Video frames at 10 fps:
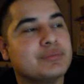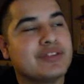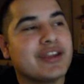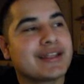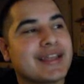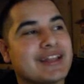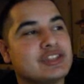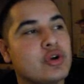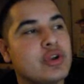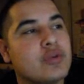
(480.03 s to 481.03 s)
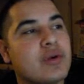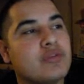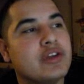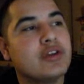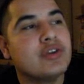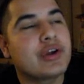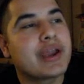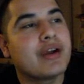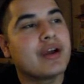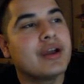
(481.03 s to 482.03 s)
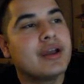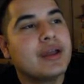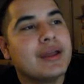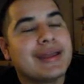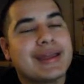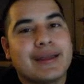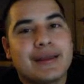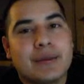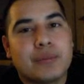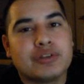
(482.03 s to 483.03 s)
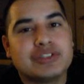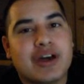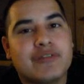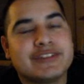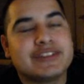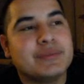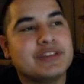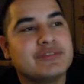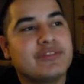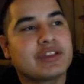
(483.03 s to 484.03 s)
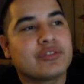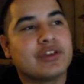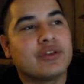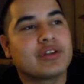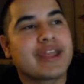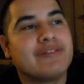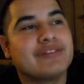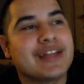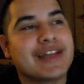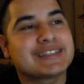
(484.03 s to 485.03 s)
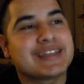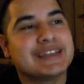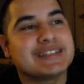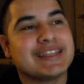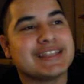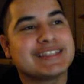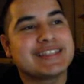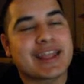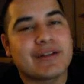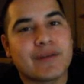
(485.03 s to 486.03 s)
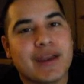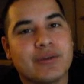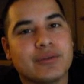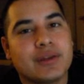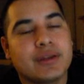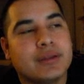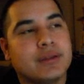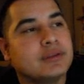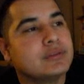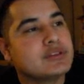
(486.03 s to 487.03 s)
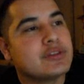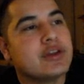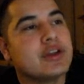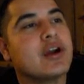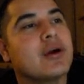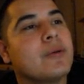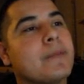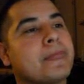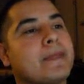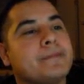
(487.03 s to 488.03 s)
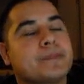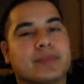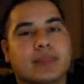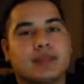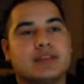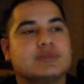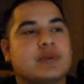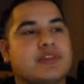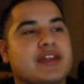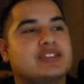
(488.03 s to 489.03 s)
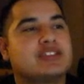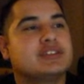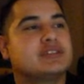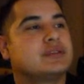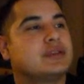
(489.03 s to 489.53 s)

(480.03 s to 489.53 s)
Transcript: to predict Antonio Rodrigo Nogueira pulls off a submission victory over Cain Velasquez in the second round. So there you go. There's my predictions.